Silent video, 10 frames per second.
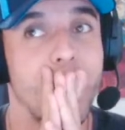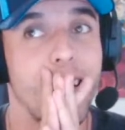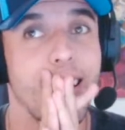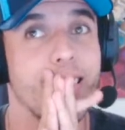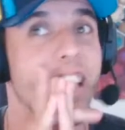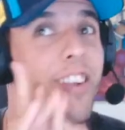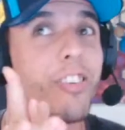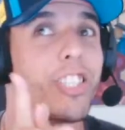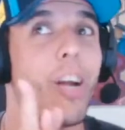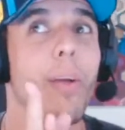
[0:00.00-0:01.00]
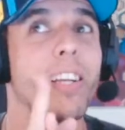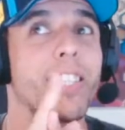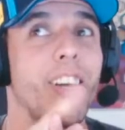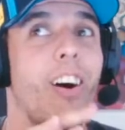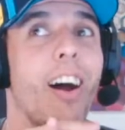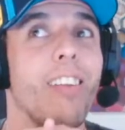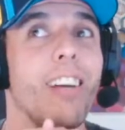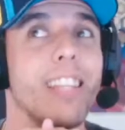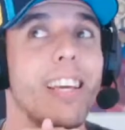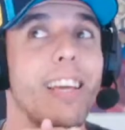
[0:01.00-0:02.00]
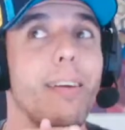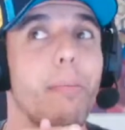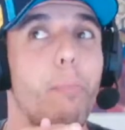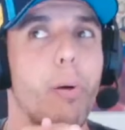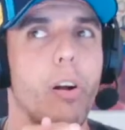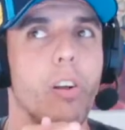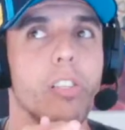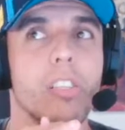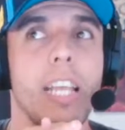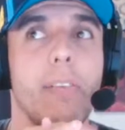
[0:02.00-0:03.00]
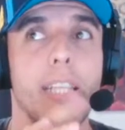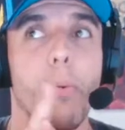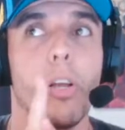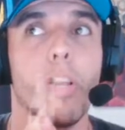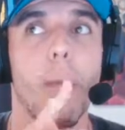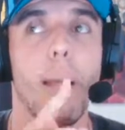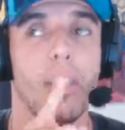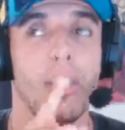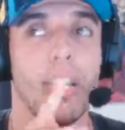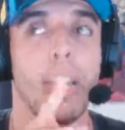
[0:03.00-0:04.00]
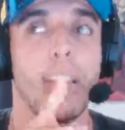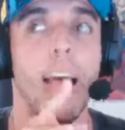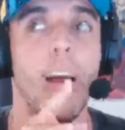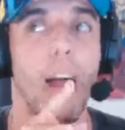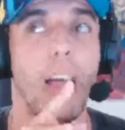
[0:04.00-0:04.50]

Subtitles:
they're not showing us the highlight there, but honestly, if someone can go back and see that, I